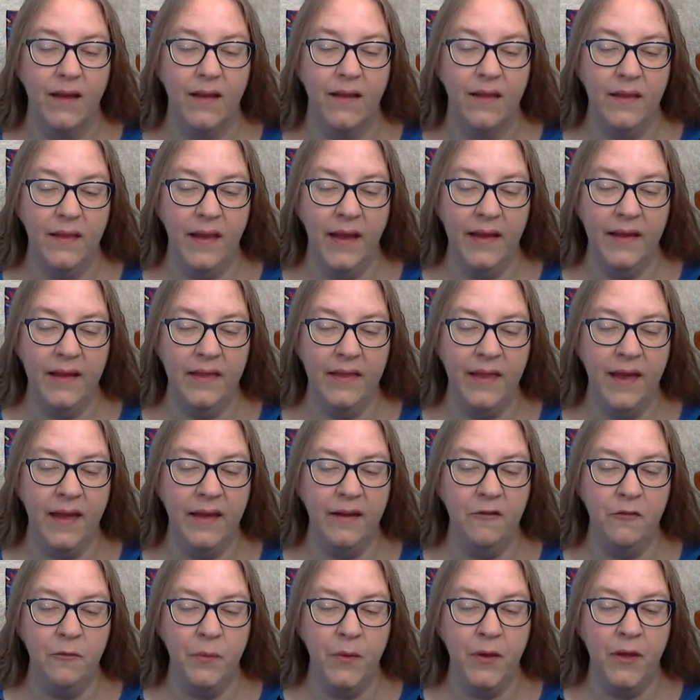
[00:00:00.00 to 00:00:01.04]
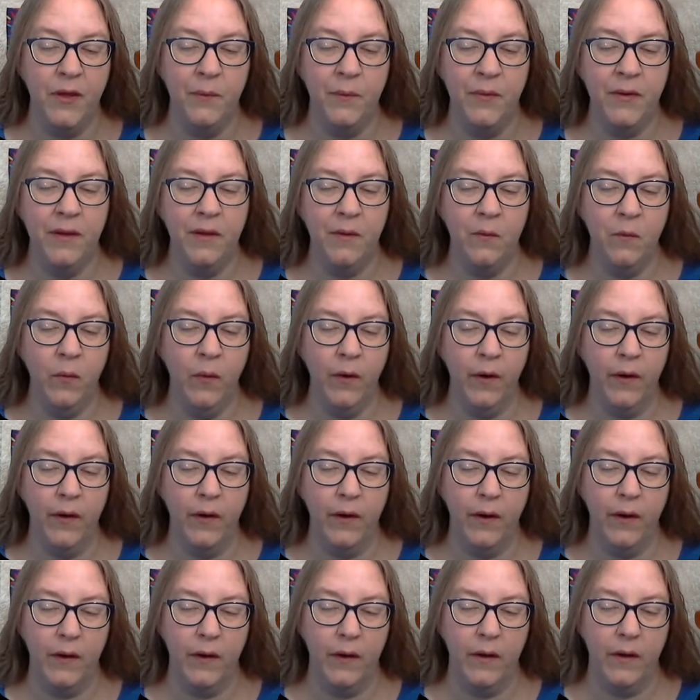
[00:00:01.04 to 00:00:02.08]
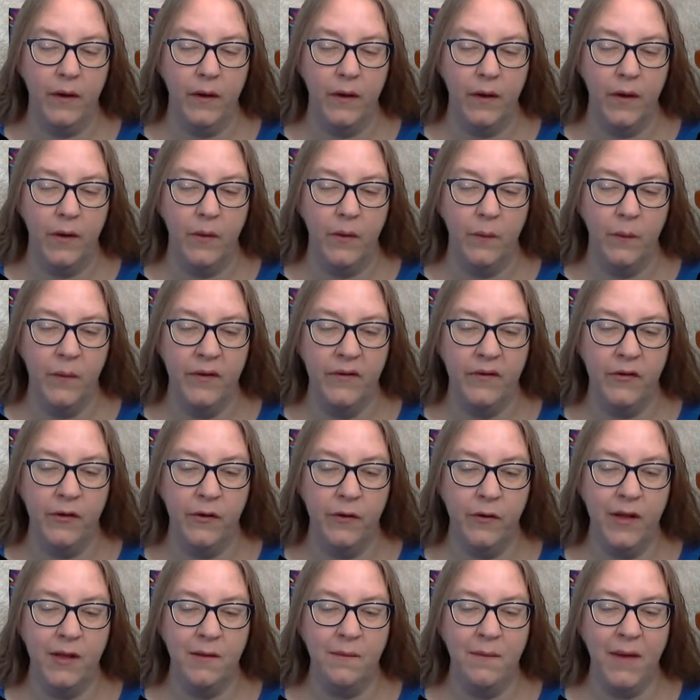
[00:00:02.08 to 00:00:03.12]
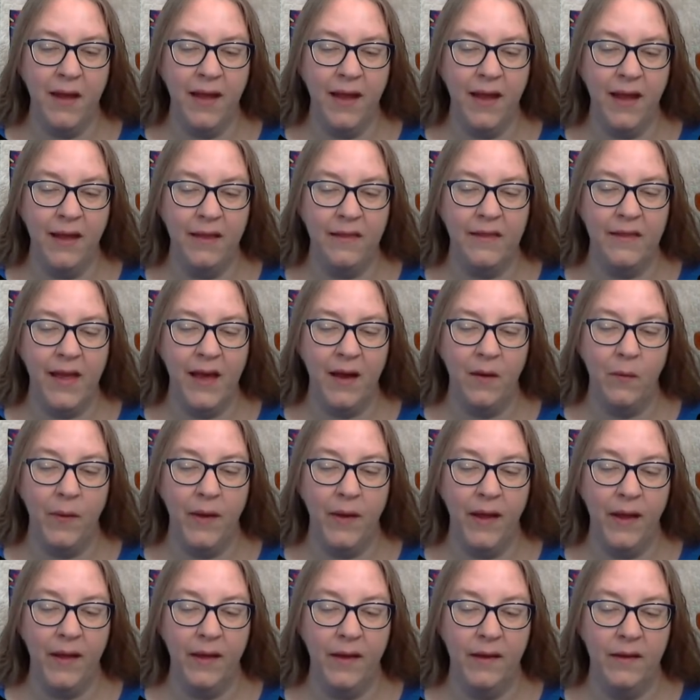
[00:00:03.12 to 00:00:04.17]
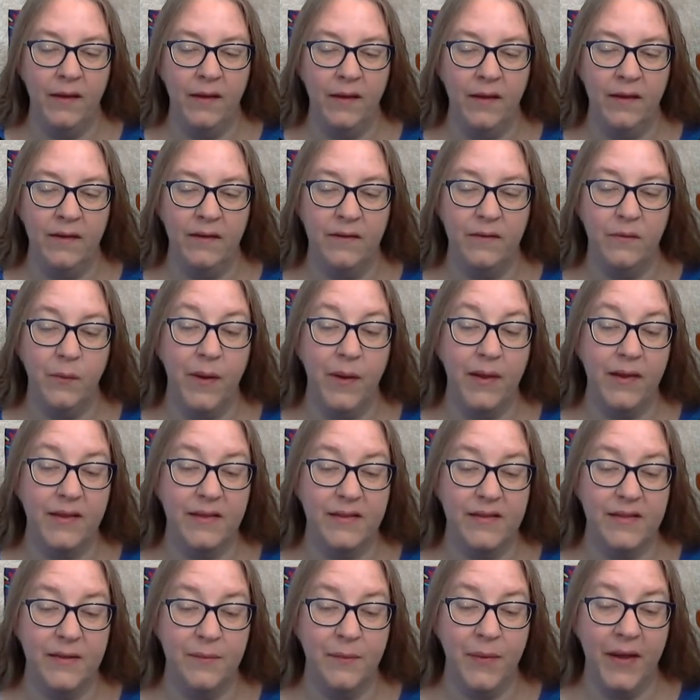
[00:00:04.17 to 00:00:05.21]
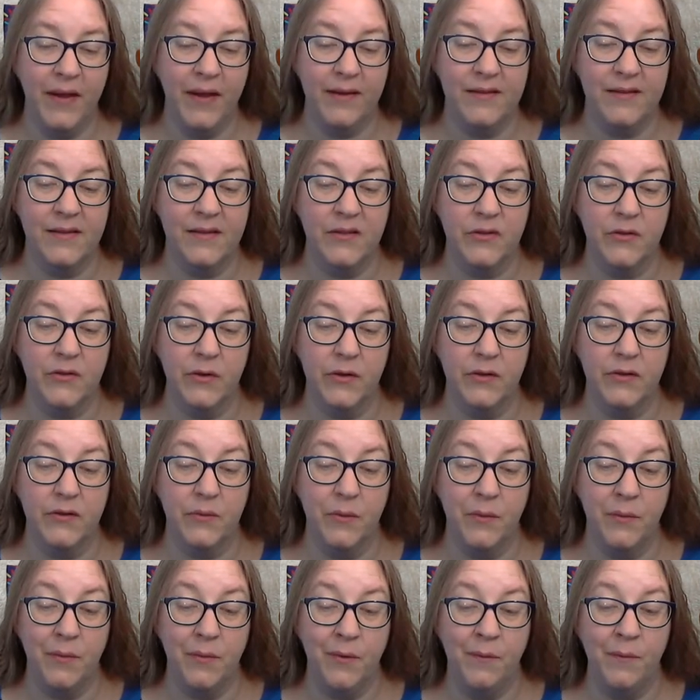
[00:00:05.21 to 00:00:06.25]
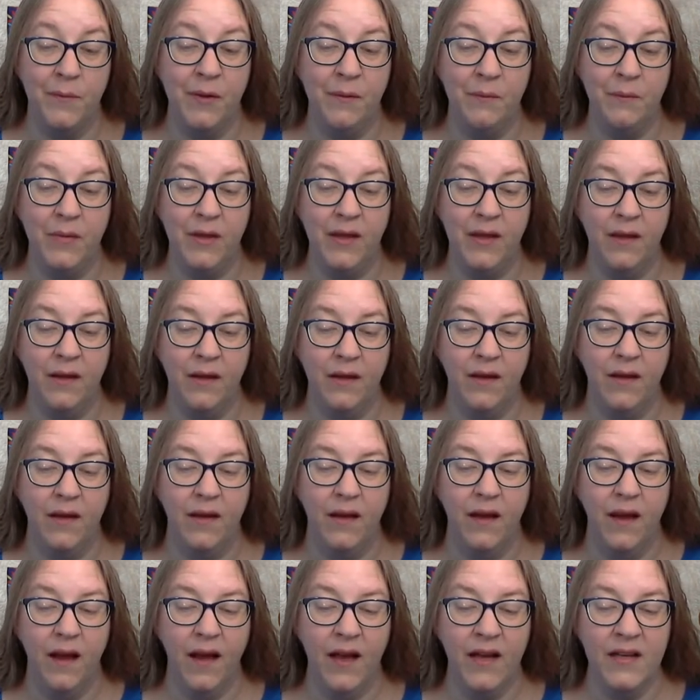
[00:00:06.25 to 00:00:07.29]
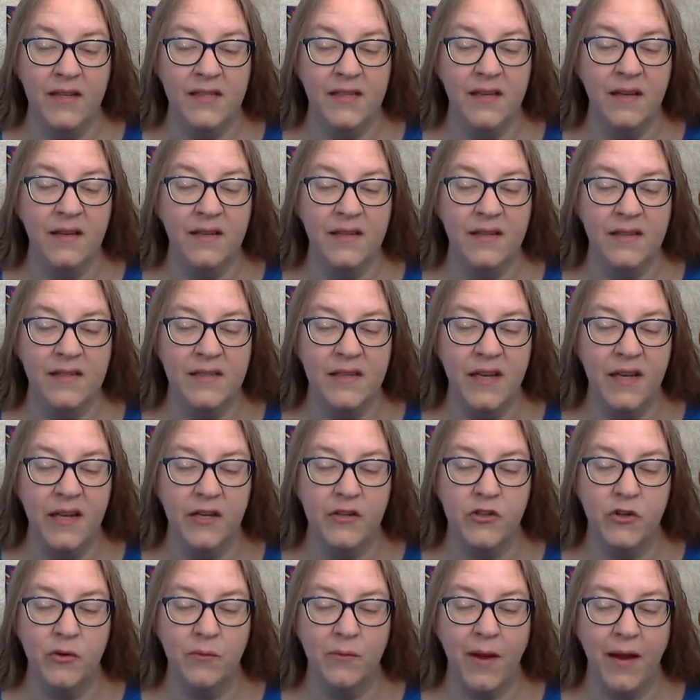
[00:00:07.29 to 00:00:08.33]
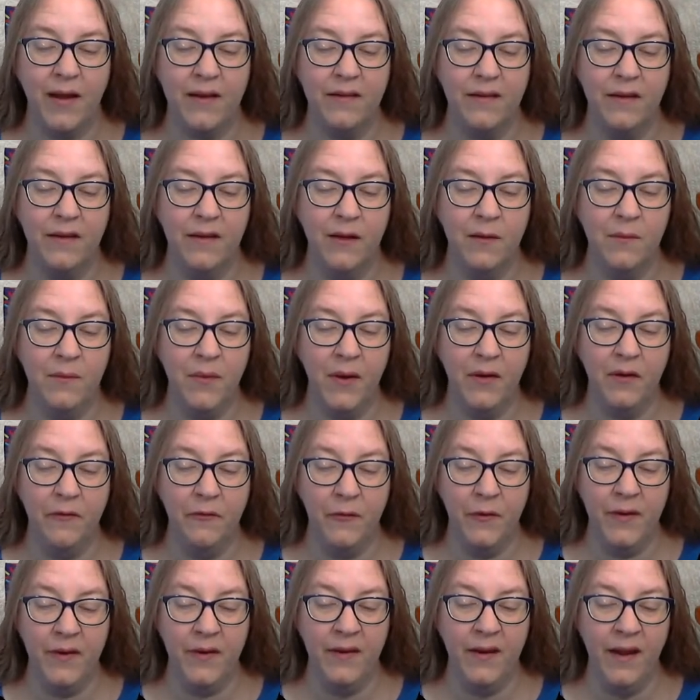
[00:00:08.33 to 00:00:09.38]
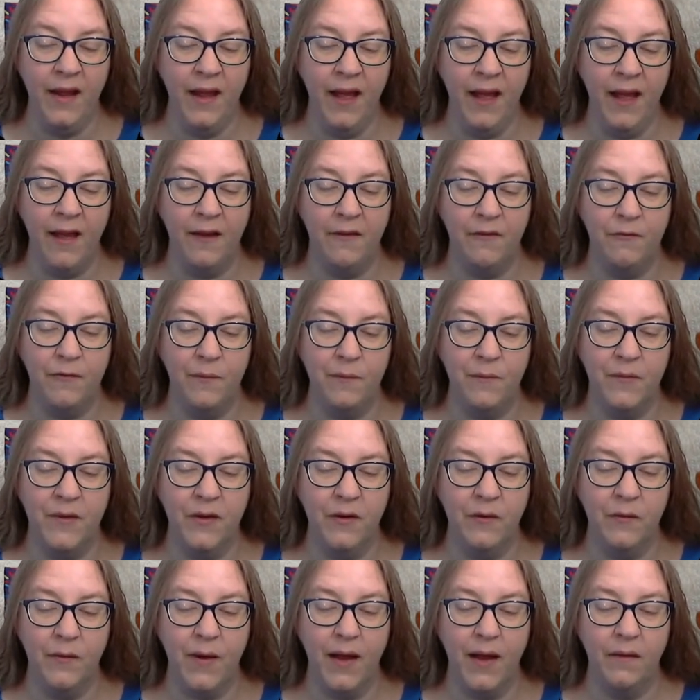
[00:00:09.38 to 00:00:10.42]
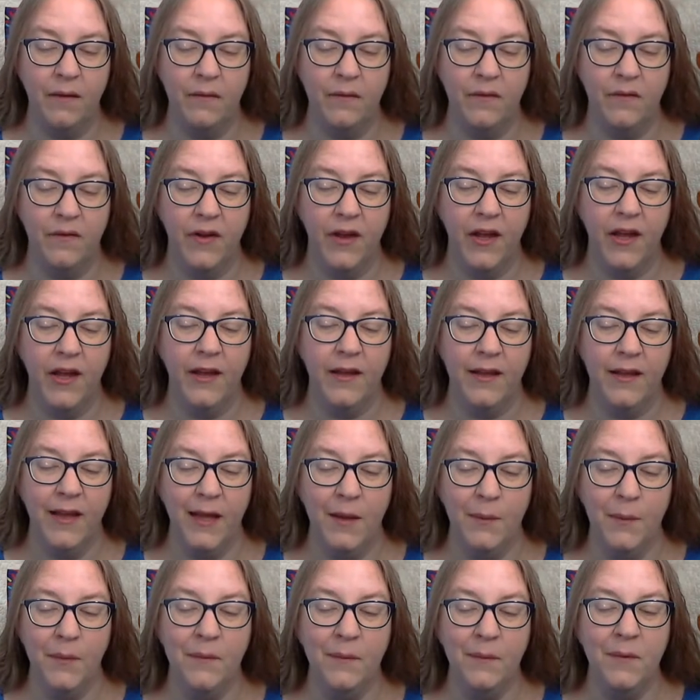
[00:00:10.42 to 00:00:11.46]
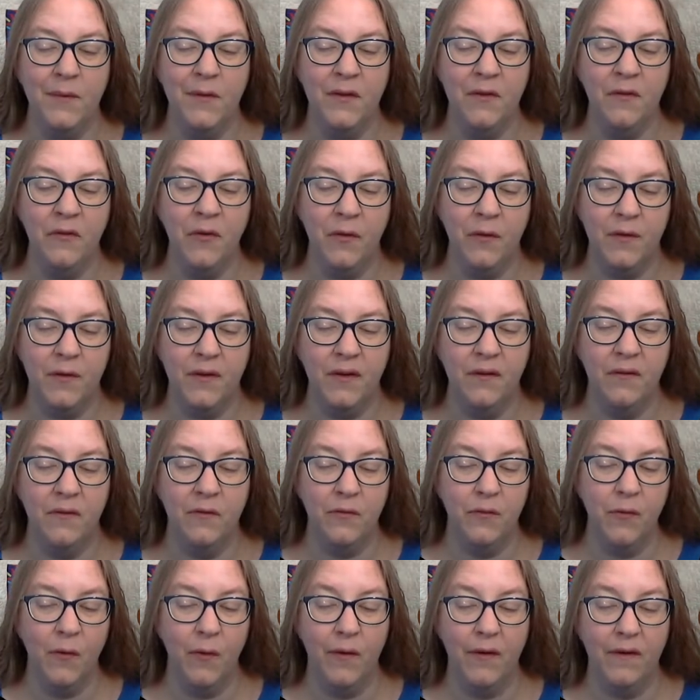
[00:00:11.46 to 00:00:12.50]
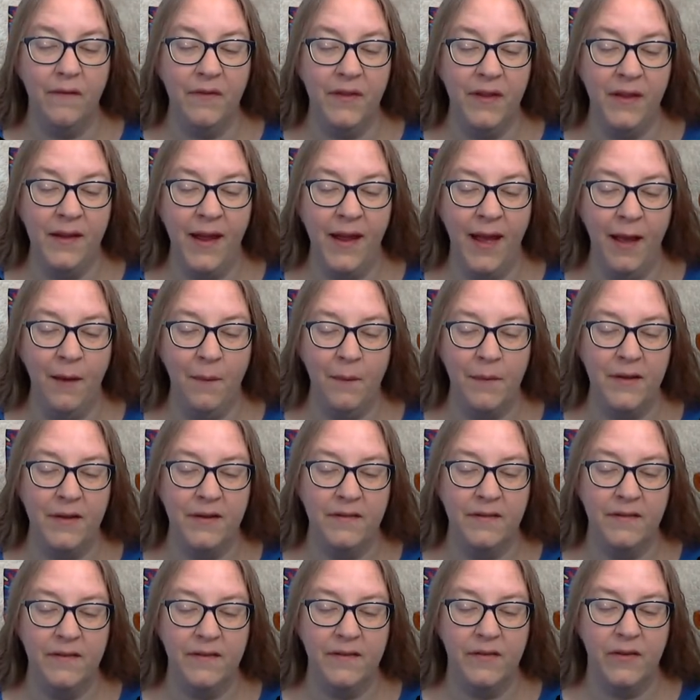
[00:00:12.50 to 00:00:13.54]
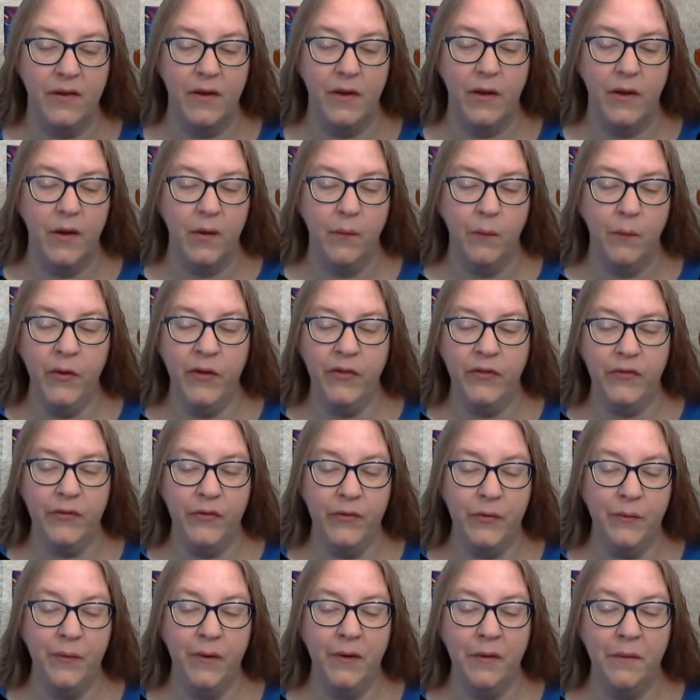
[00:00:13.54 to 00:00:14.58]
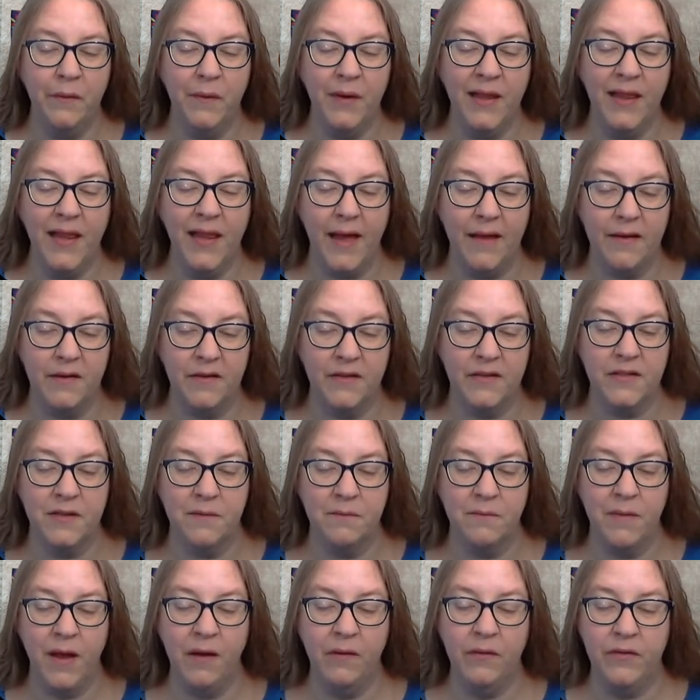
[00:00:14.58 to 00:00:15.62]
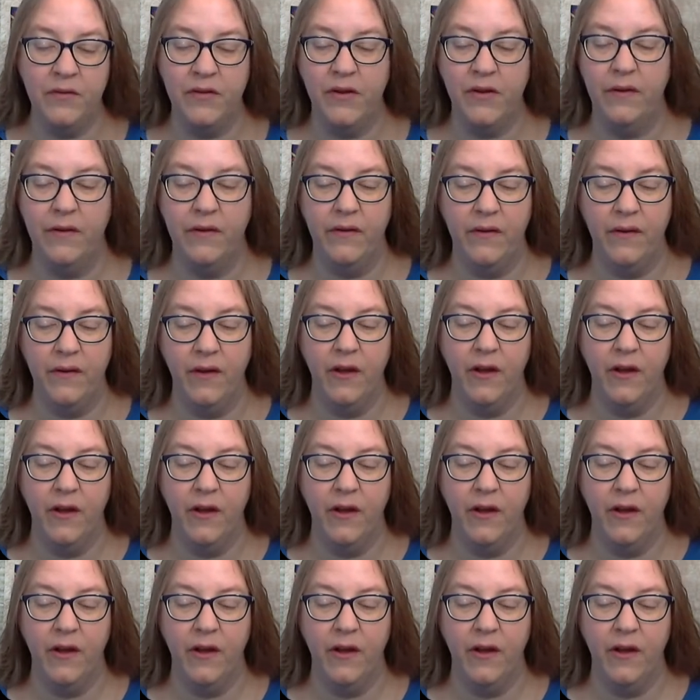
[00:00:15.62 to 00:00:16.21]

like that of people at work, when turning my head that way, as well as the pegs and strings would permit me, I saw a stage erected about a foot and a half from the ground, capable of holding four of the inhabitants, with two or three ladders to mount it,